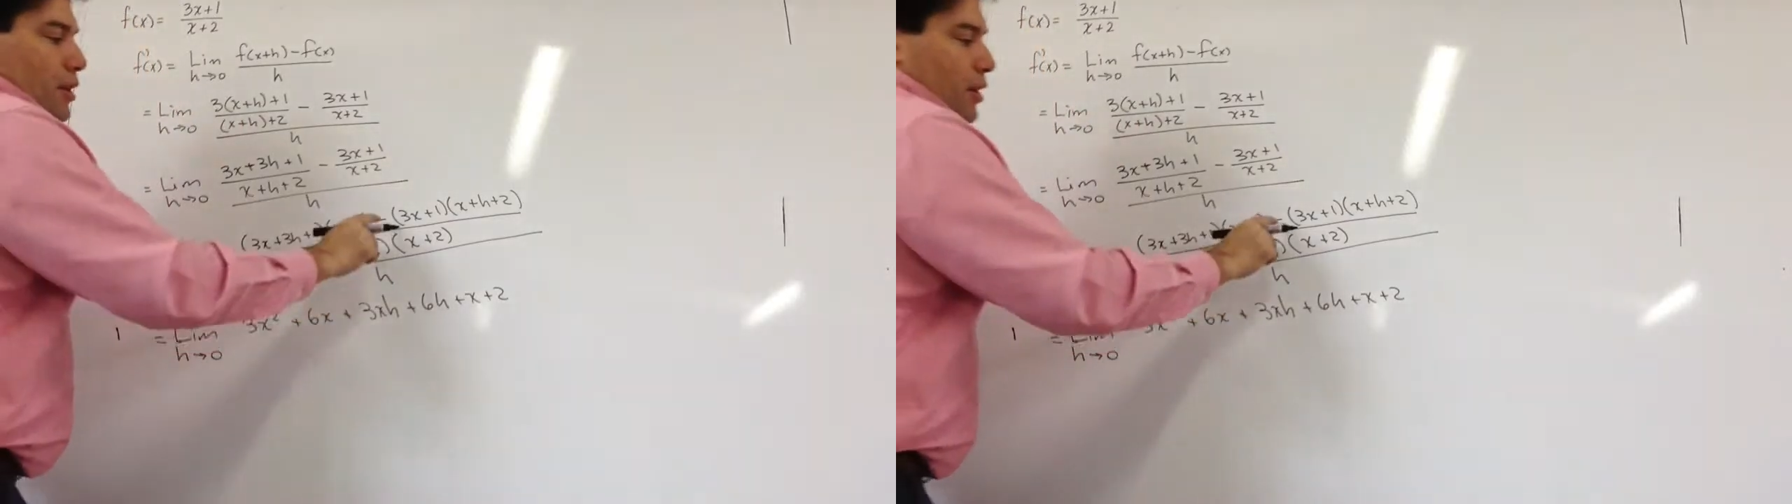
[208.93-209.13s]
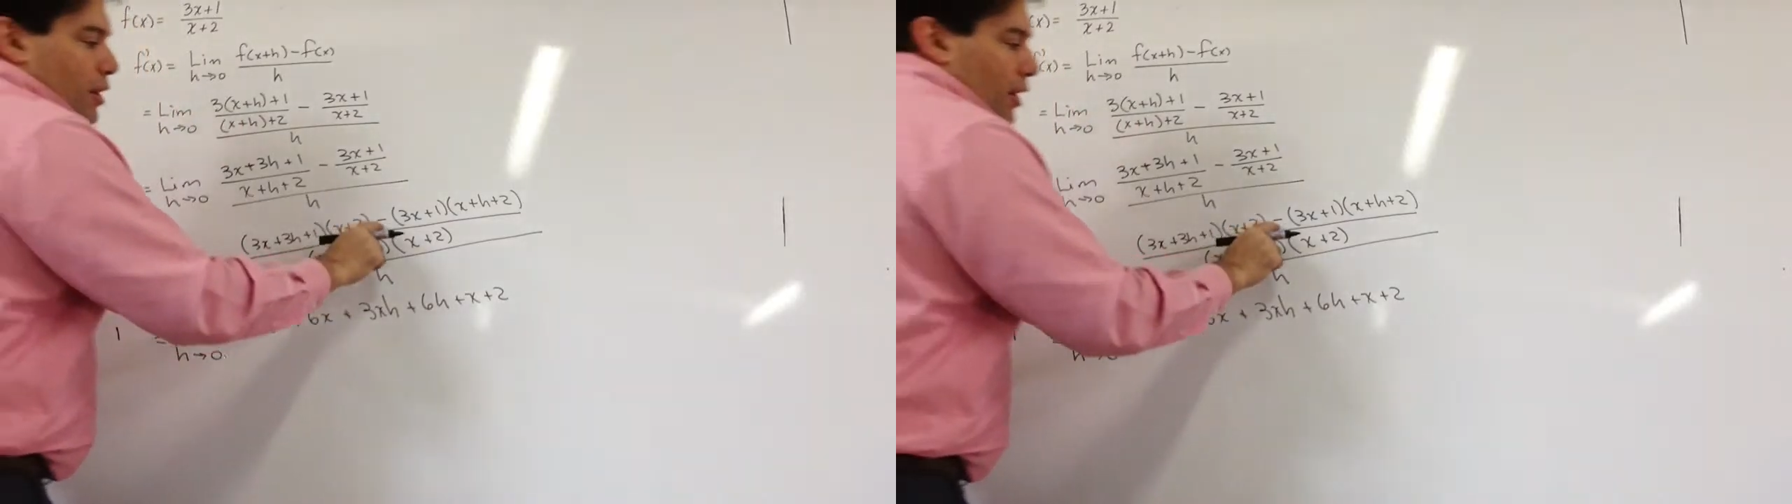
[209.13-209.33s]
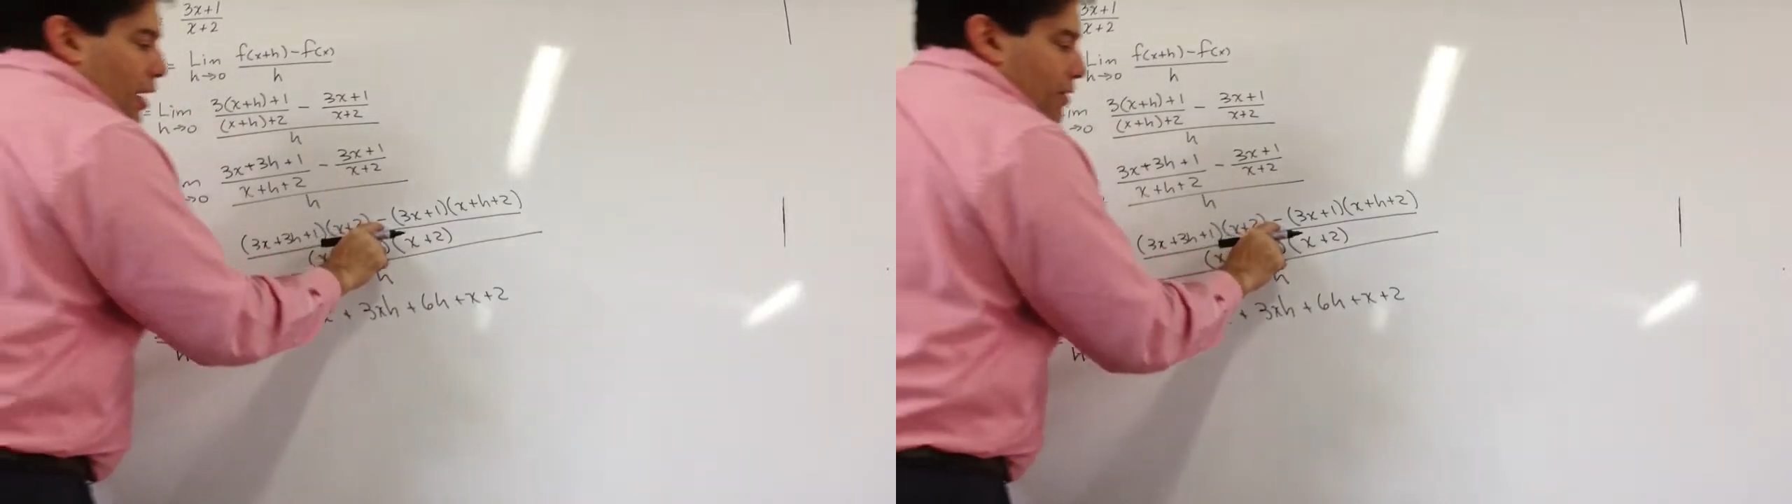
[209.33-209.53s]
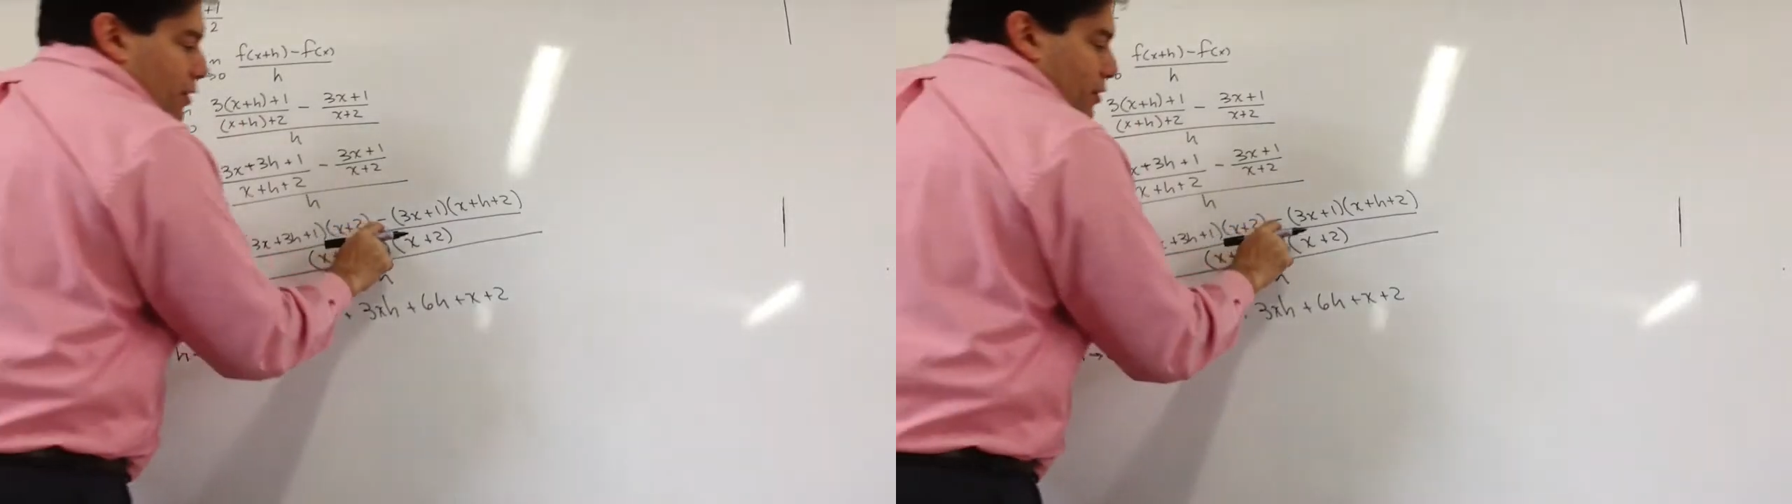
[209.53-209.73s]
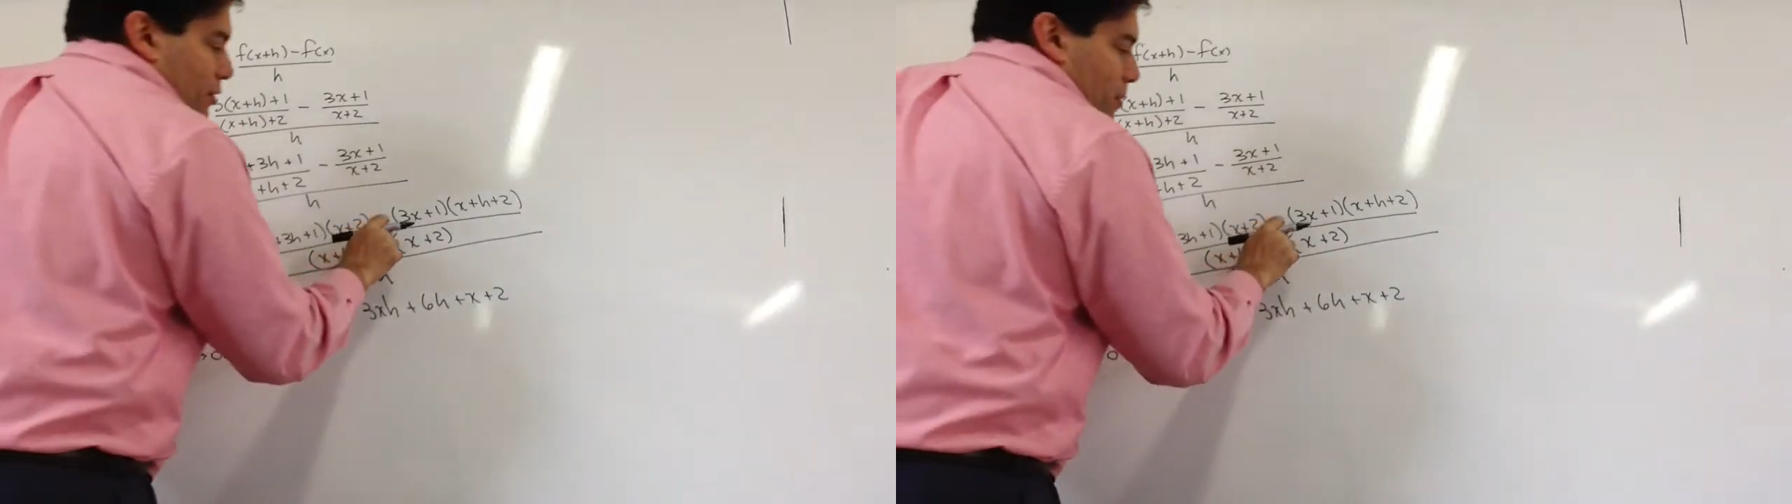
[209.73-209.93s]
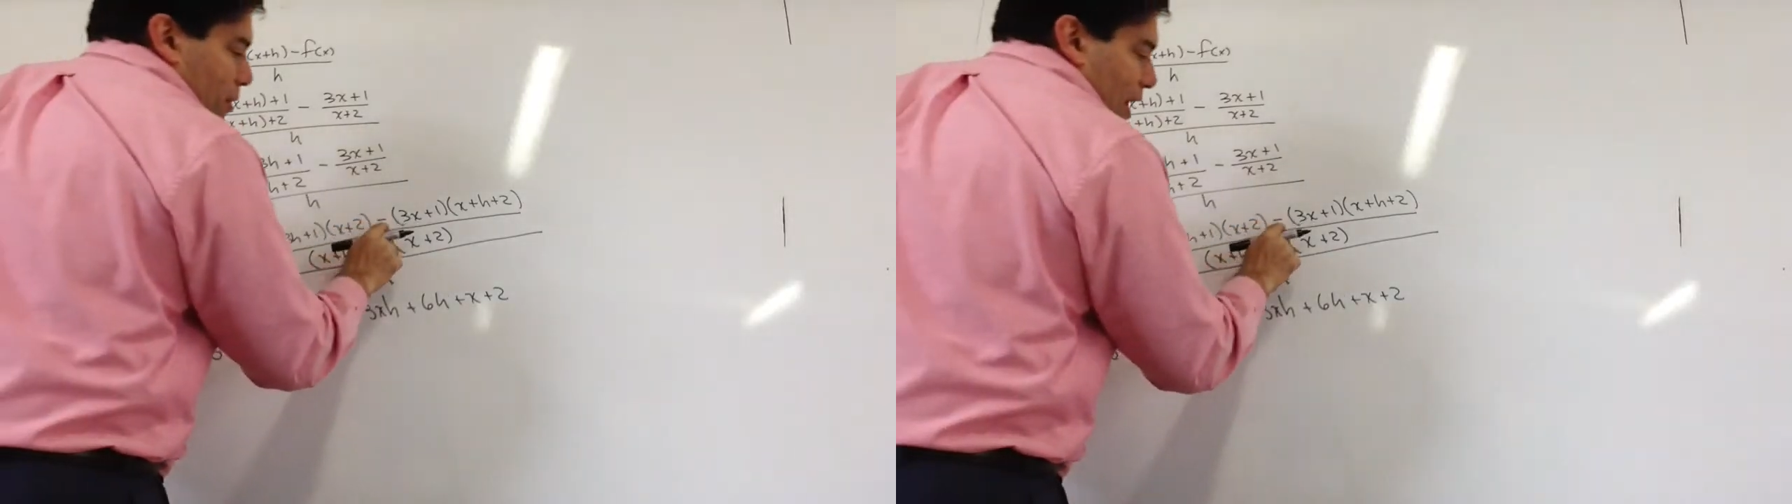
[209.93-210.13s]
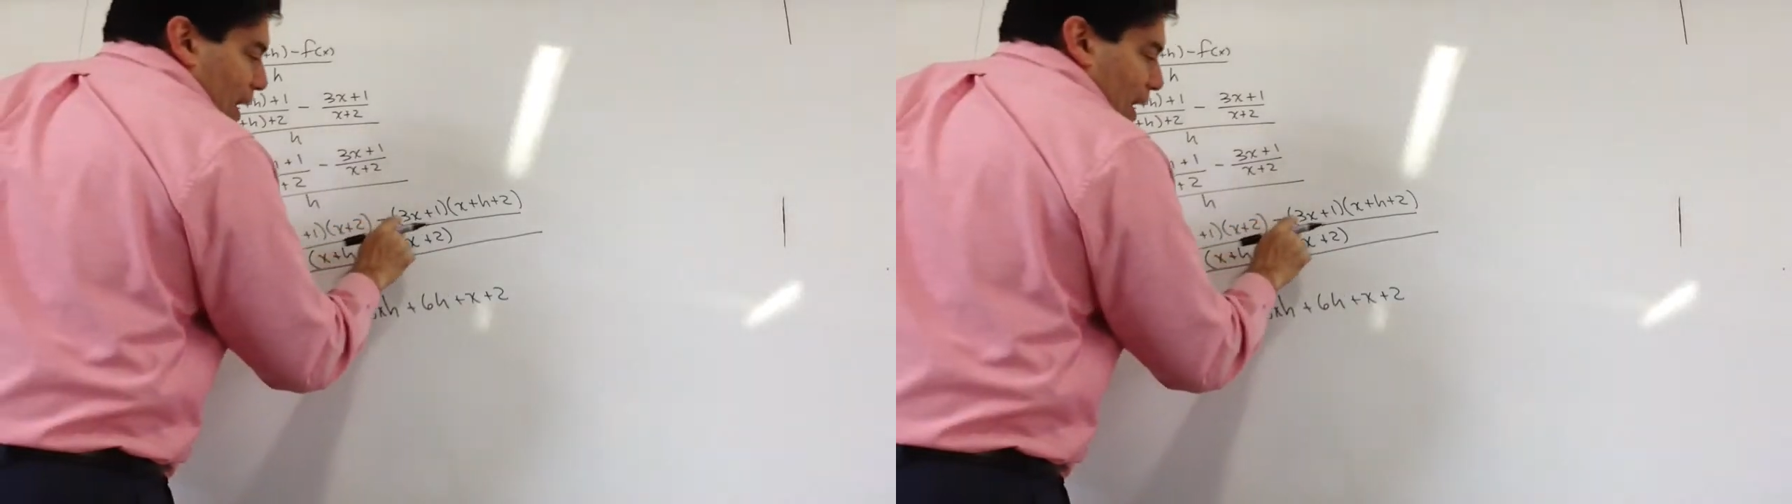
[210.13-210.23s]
Now I have to distribute the